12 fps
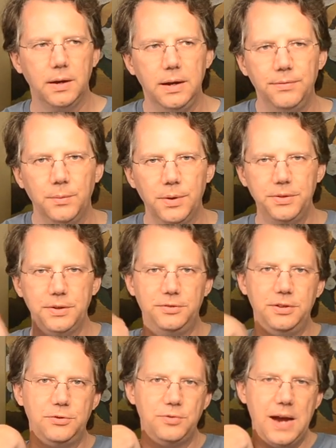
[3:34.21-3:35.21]
even with the
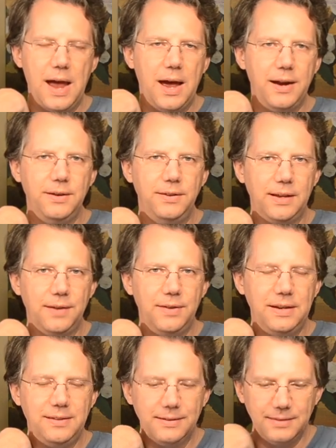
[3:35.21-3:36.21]
Citra added to give it.
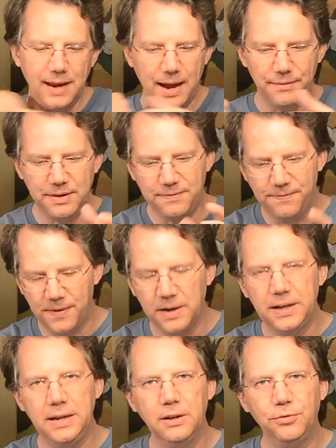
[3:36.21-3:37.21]
It doesn't have any
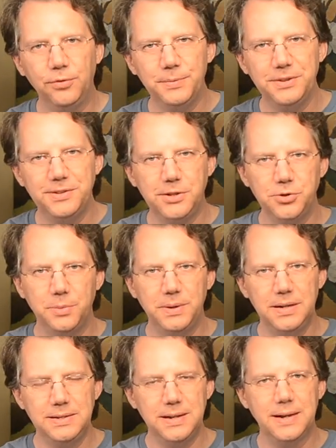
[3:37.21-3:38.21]
funkiness from the Citra, but
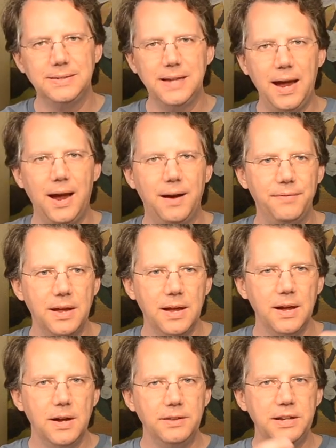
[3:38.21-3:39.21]
it does have
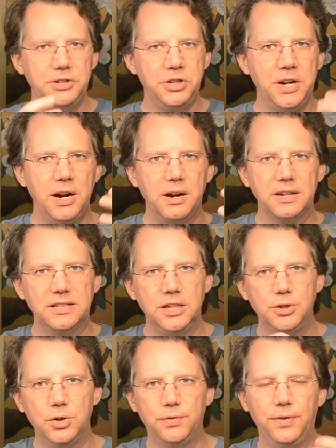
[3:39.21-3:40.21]
the generic
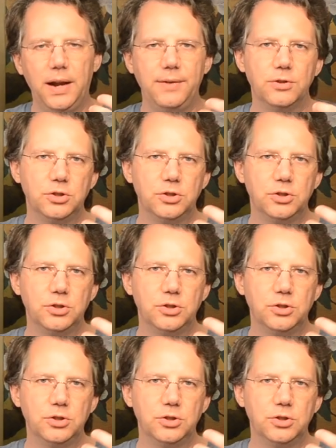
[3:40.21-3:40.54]
citrus flavor.